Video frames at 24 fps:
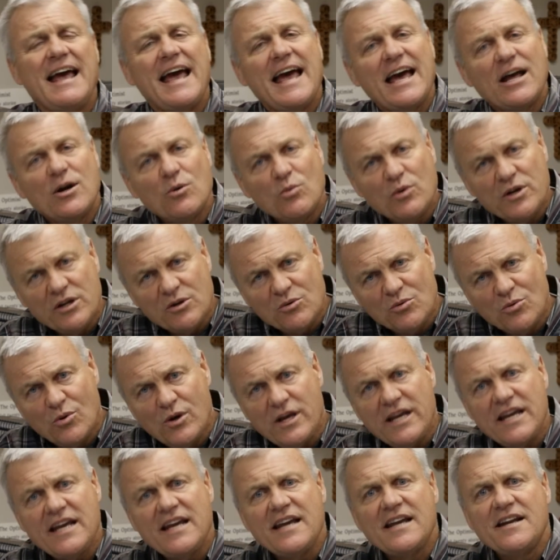and we
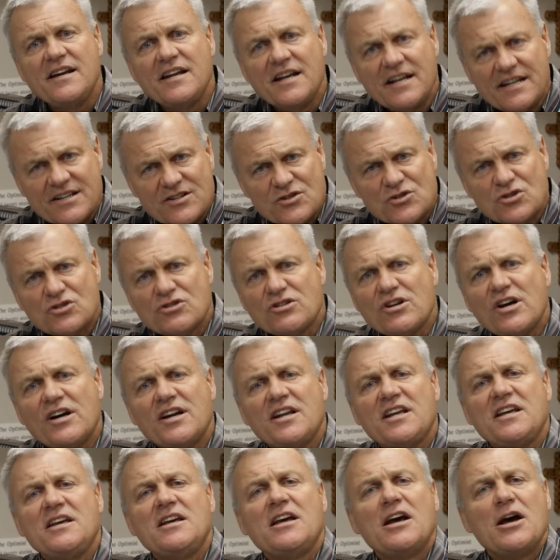read
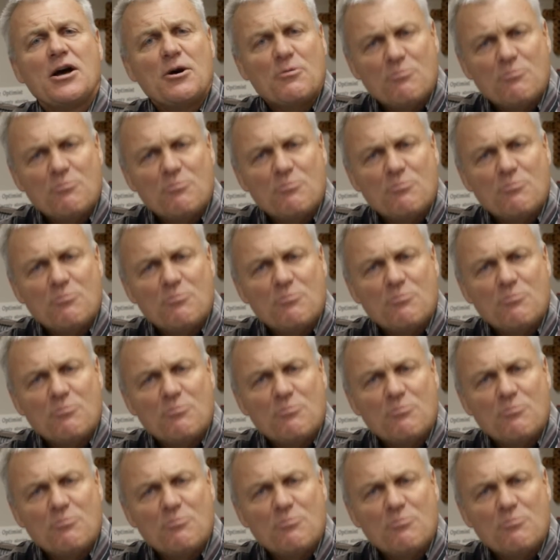study,